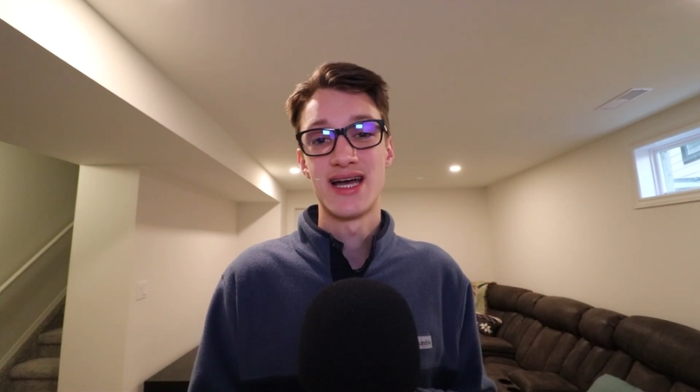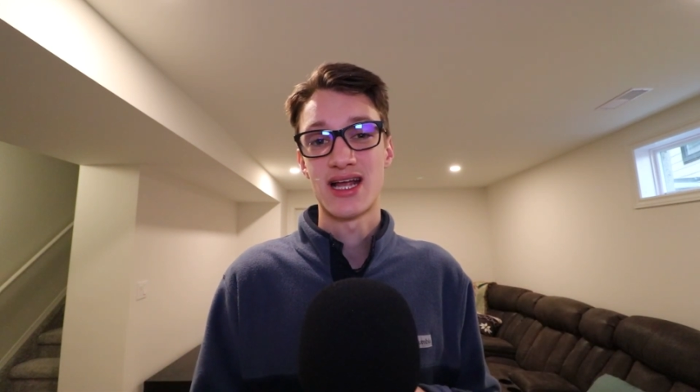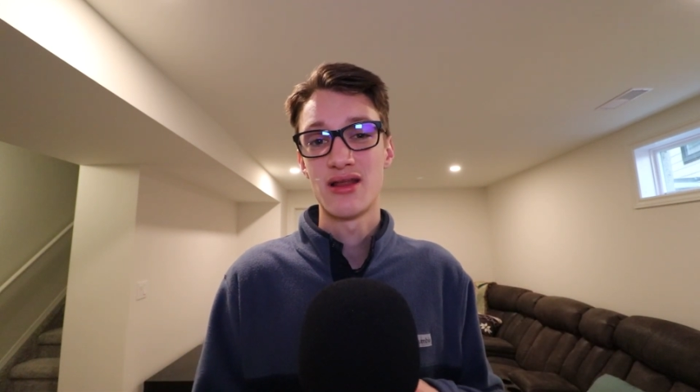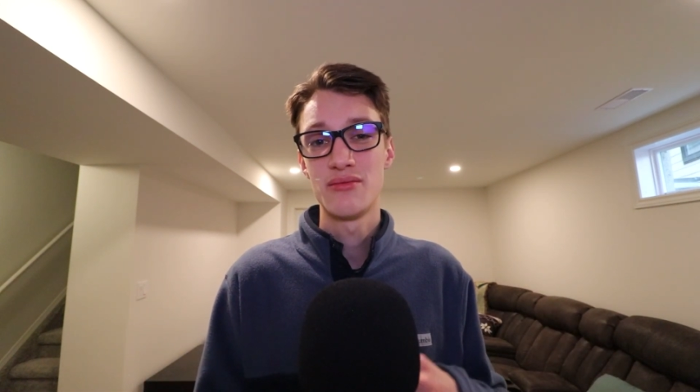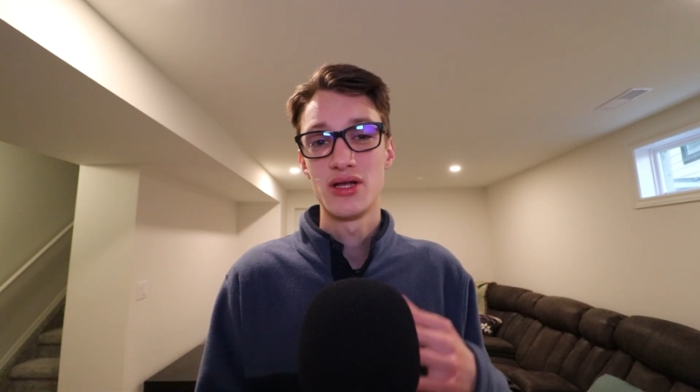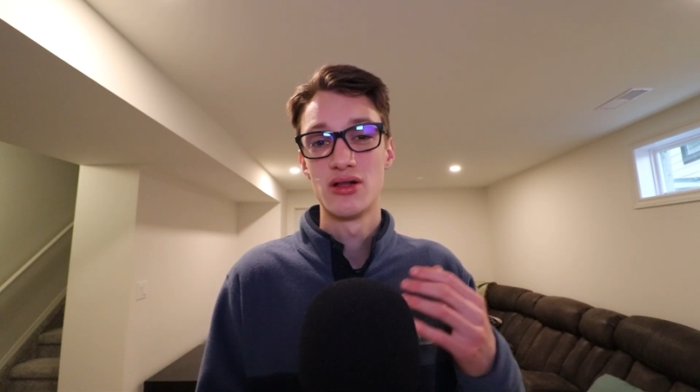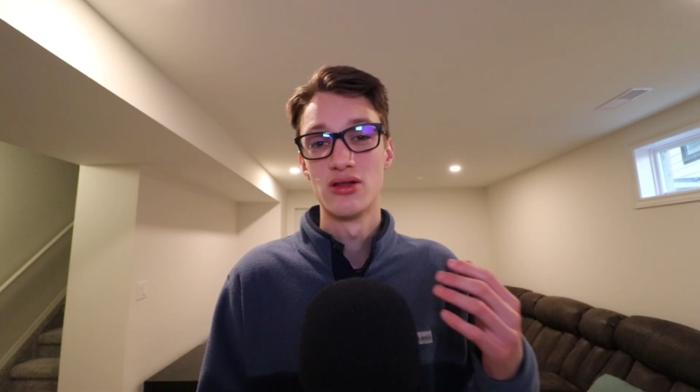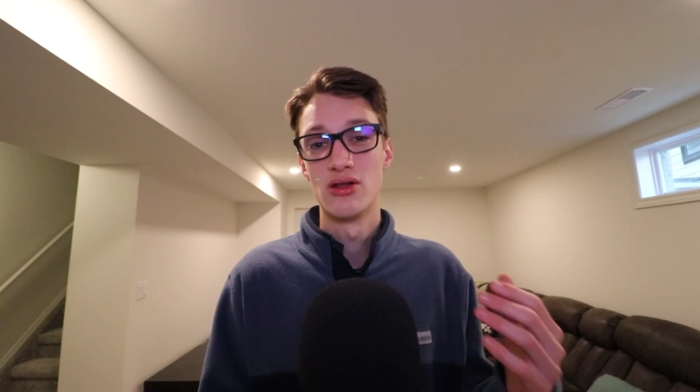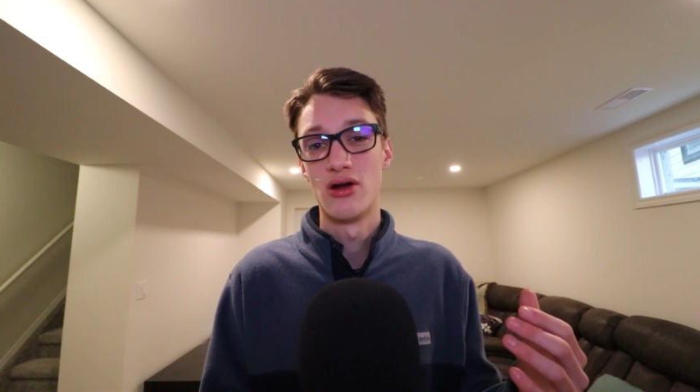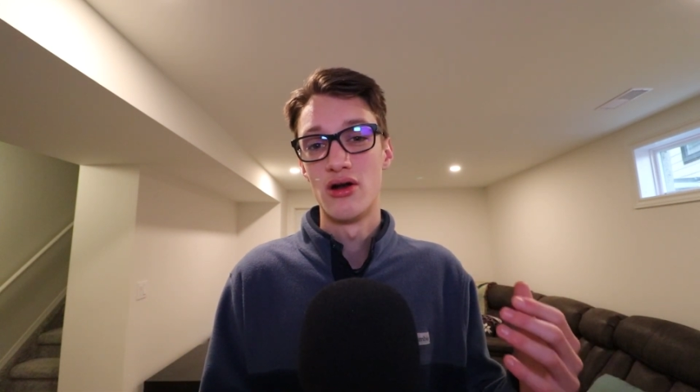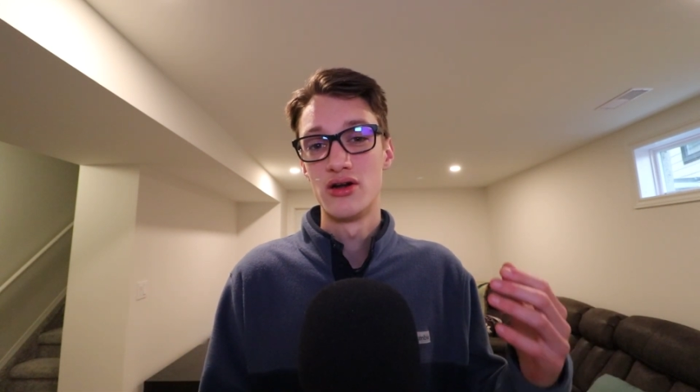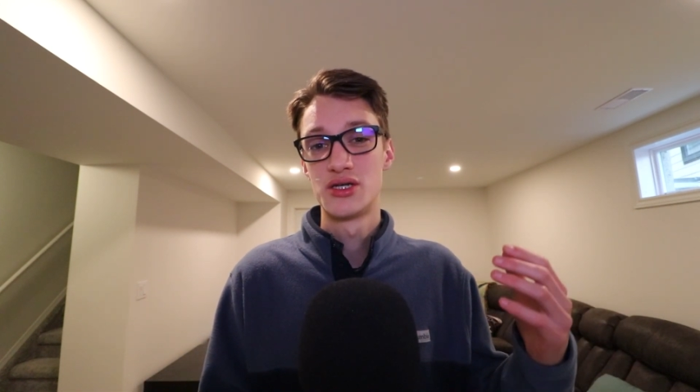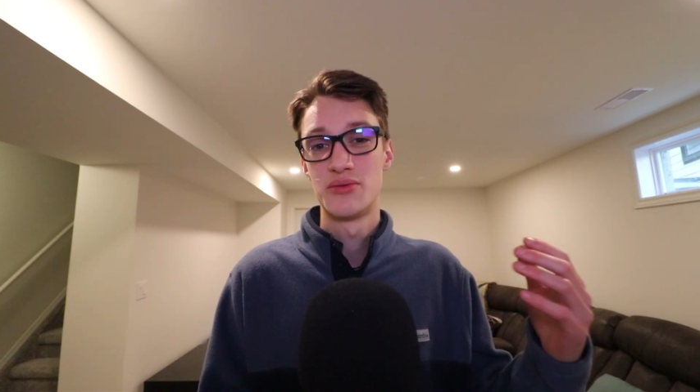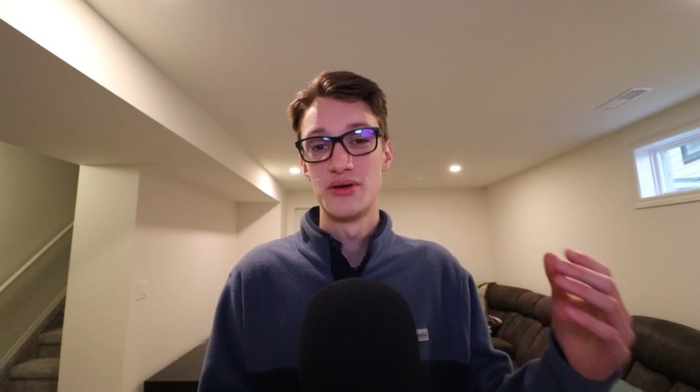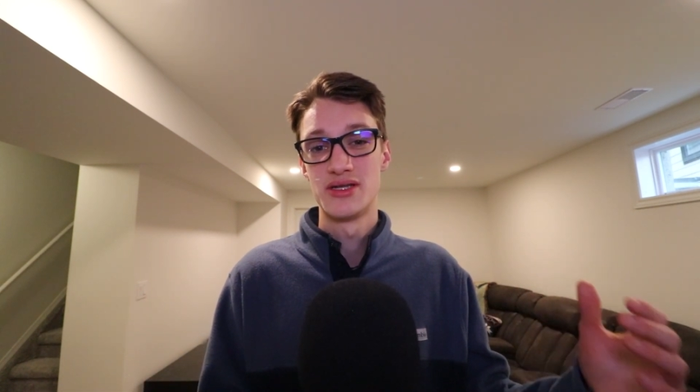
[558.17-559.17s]
That can be a
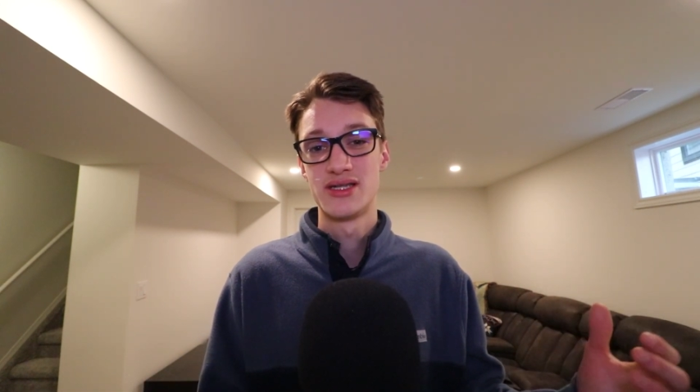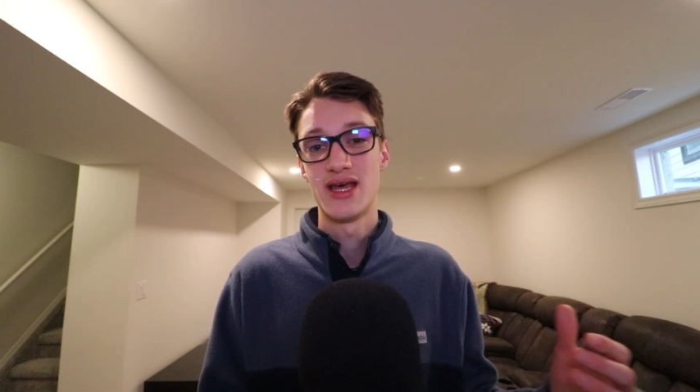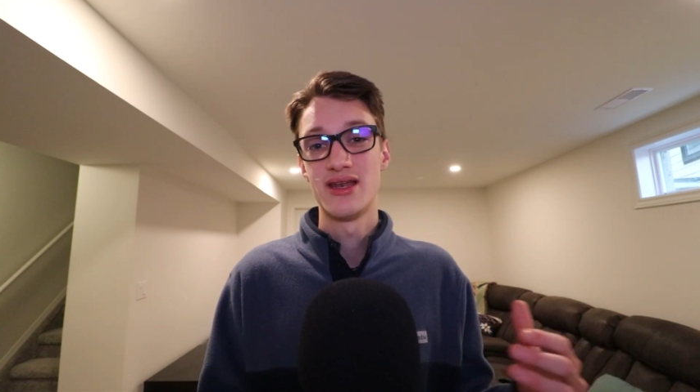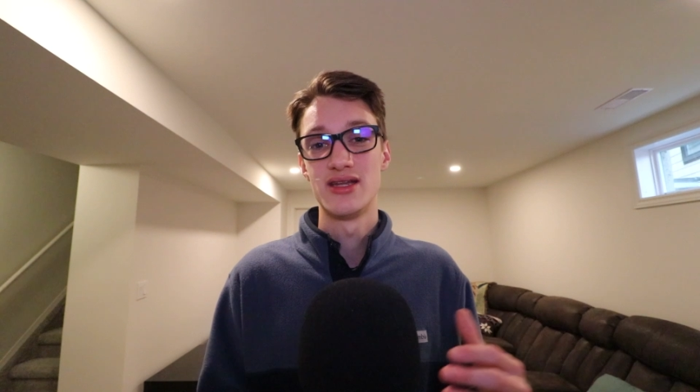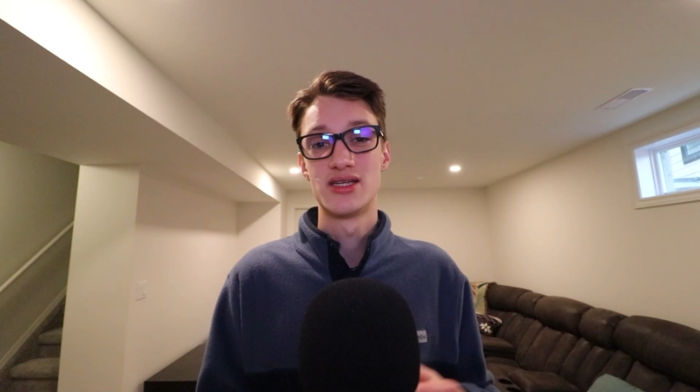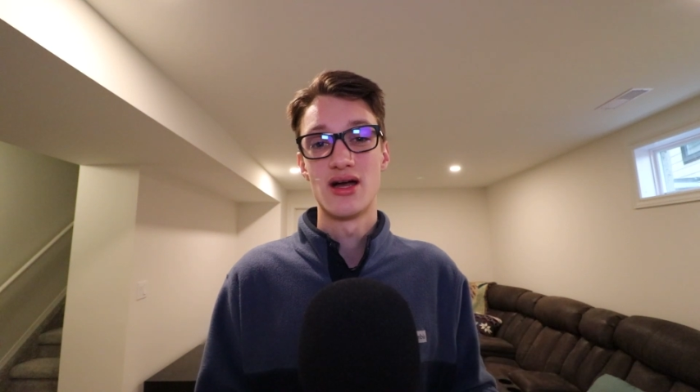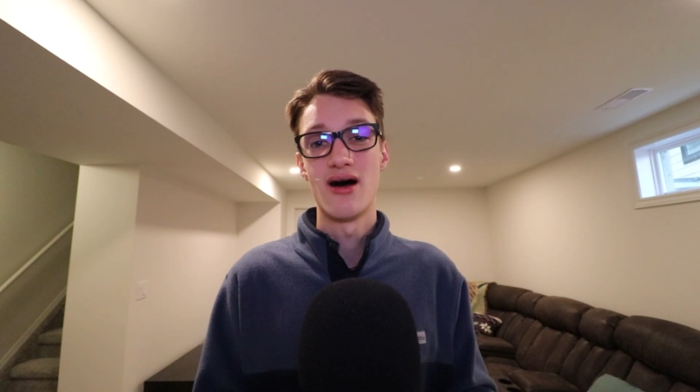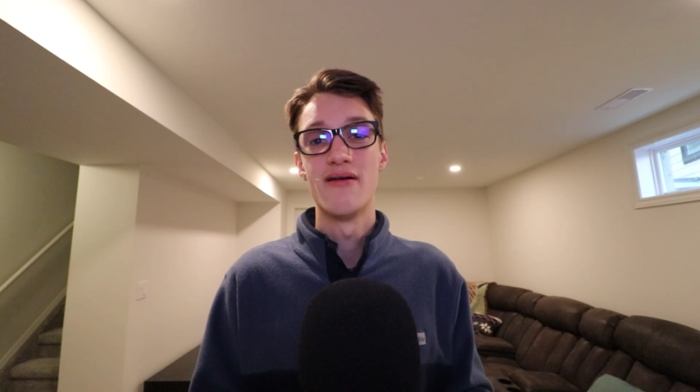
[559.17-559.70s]
large percentage